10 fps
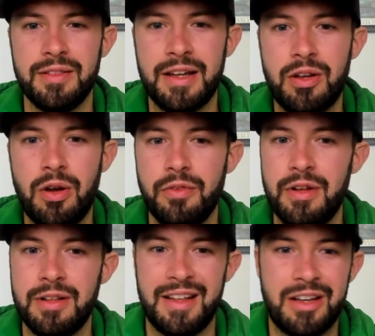Let go of
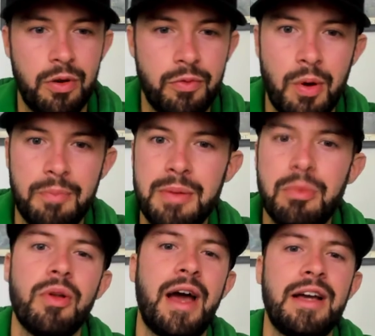it. Let go of what
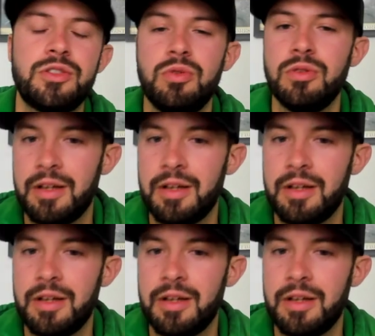people in high school.